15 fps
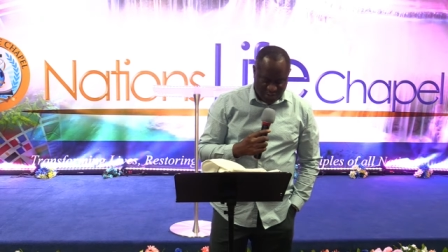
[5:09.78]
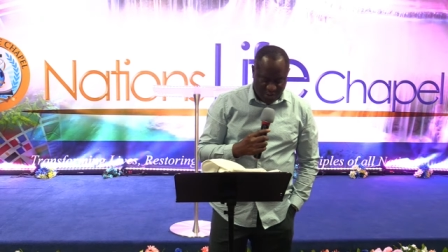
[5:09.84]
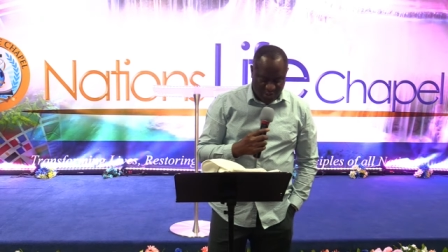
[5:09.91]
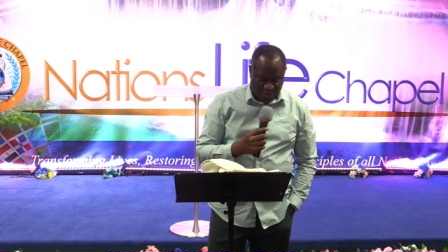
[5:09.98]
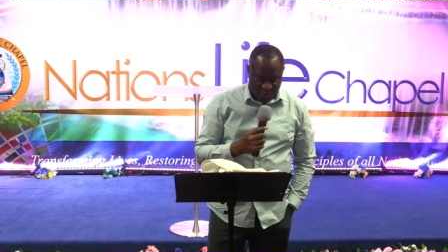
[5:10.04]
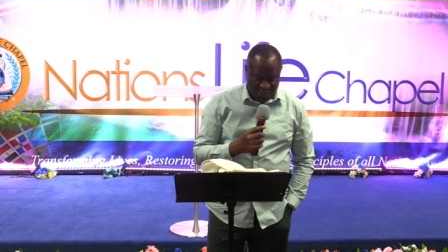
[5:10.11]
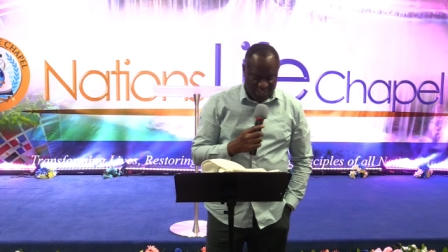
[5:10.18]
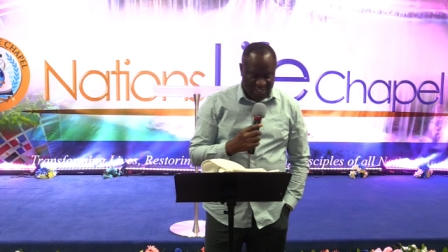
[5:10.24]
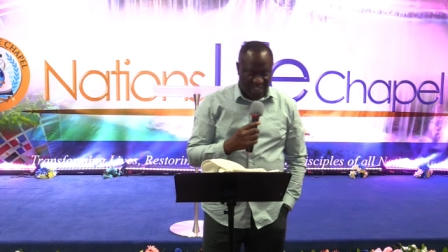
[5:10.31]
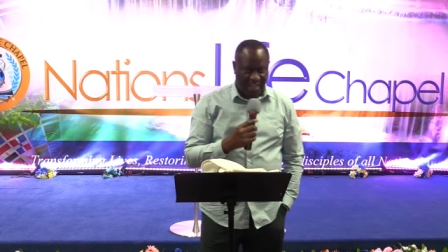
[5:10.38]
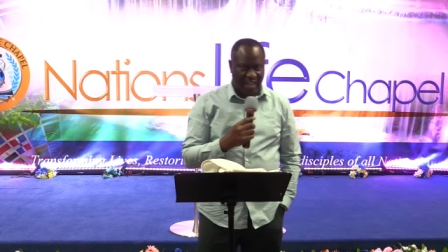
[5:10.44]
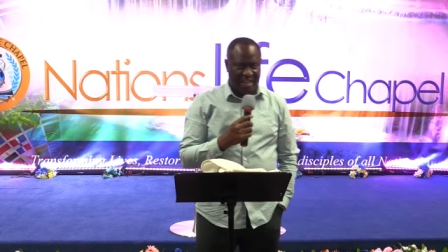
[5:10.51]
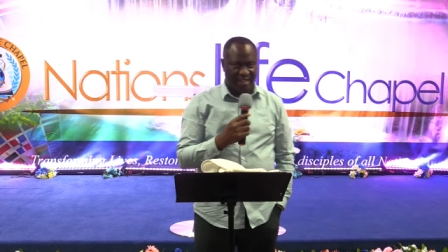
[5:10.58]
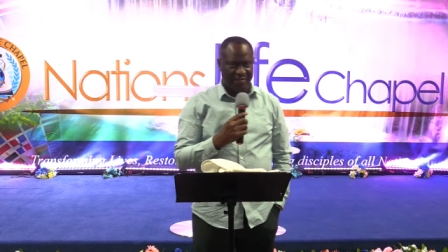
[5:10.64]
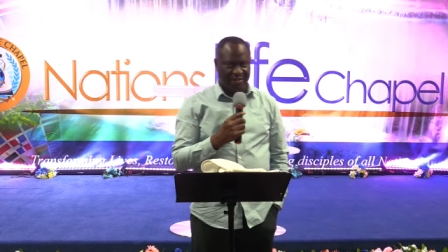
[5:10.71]
God for his
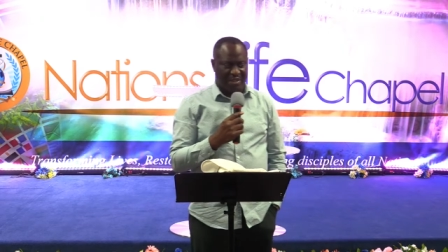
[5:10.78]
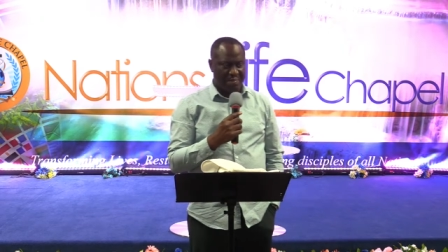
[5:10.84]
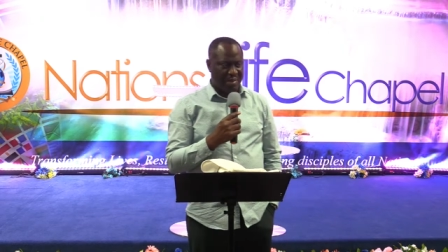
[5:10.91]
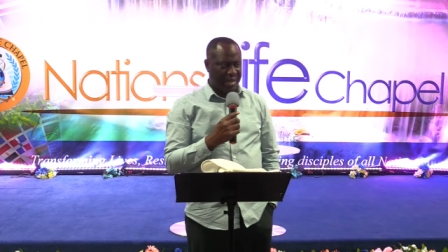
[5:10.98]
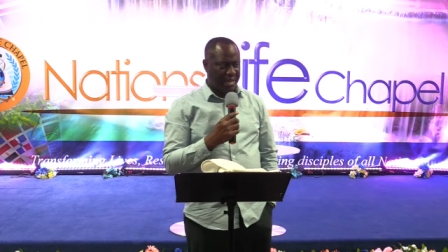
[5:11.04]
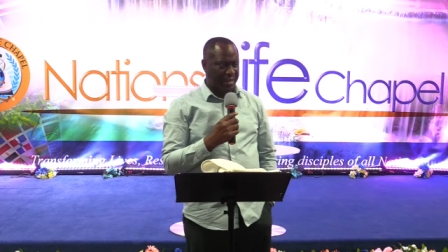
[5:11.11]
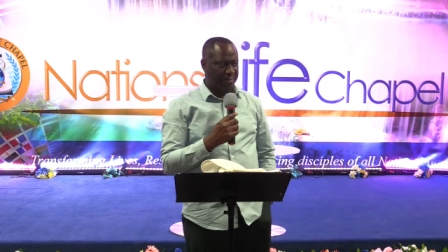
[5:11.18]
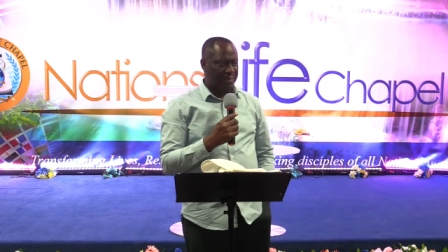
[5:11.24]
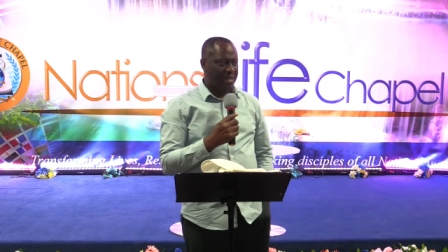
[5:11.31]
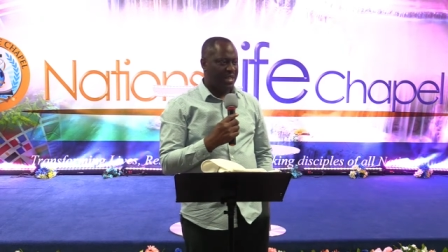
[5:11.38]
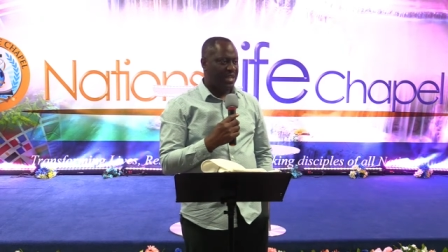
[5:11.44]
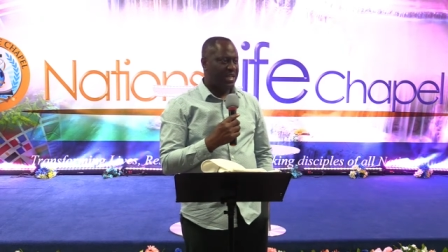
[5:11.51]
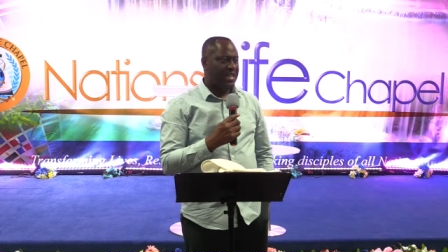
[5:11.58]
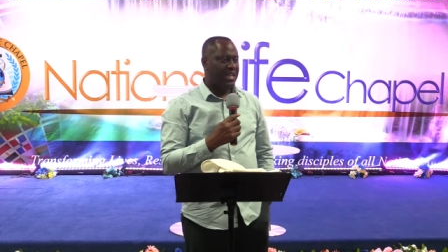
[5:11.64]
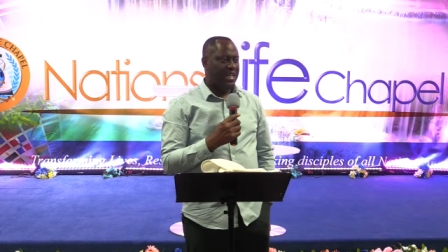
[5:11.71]
life. Amen.
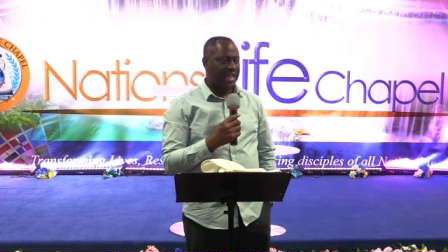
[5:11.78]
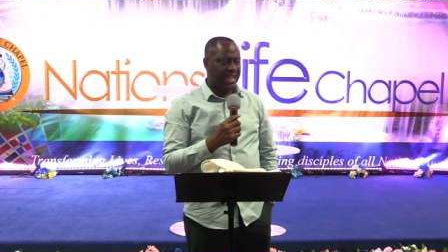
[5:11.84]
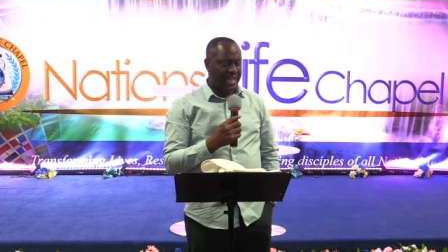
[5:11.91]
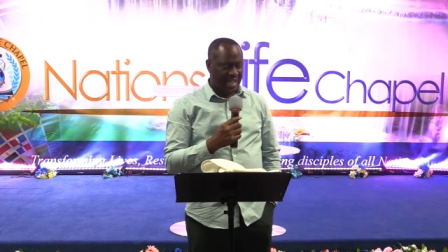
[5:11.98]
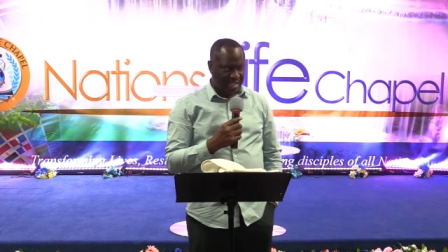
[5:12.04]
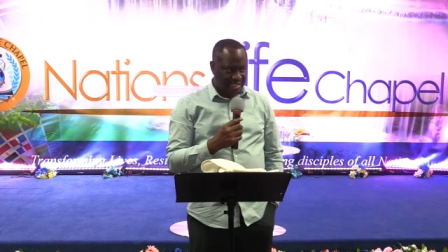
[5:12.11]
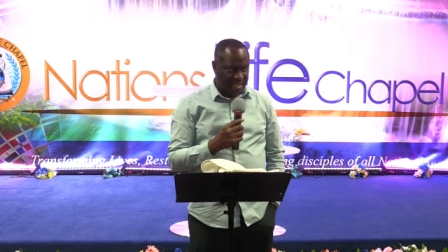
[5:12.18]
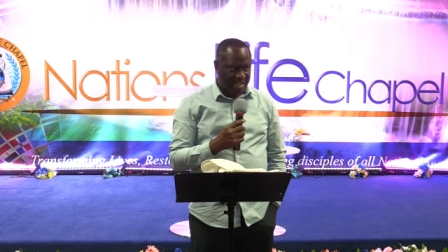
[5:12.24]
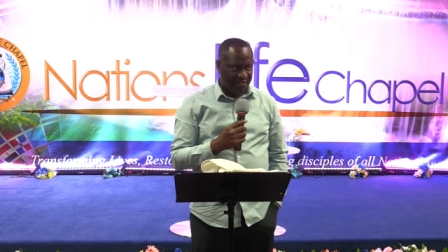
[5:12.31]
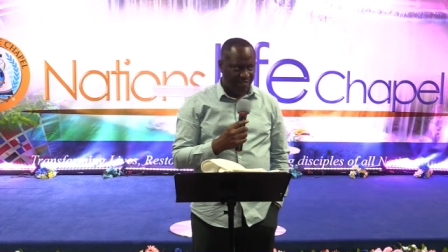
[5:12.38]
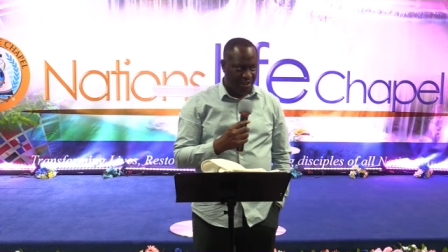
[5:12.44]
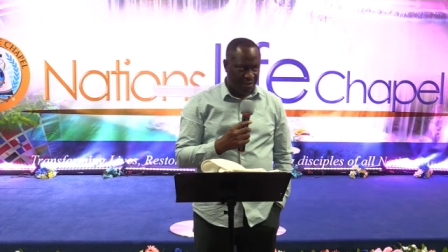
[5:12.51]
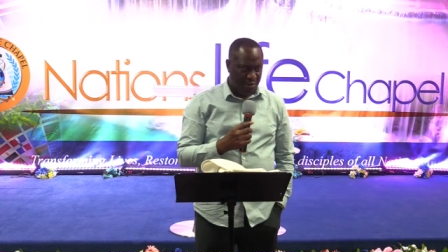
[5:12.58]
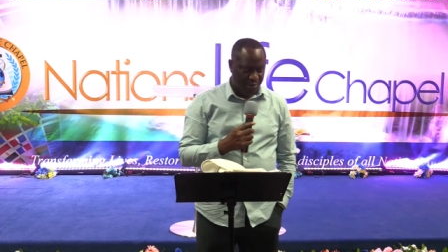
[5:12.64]
He has done very